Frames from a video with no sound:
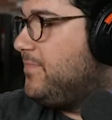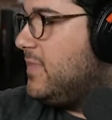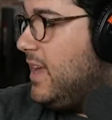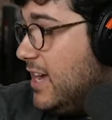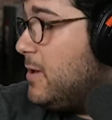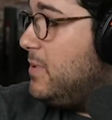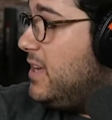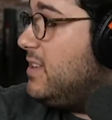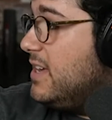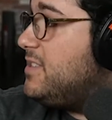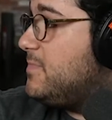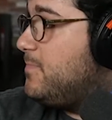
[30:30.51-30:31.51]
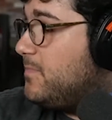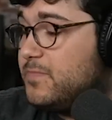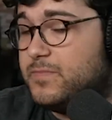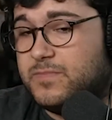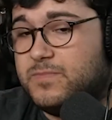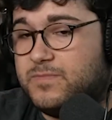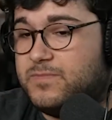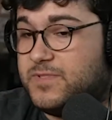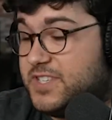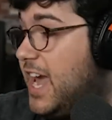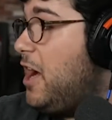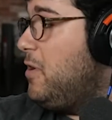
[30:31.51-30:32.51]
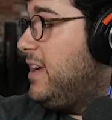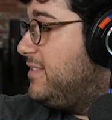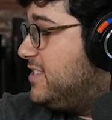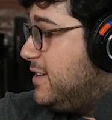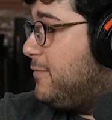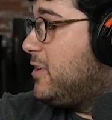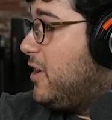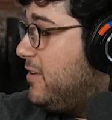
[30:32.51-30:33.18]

it's scary, it's difficult.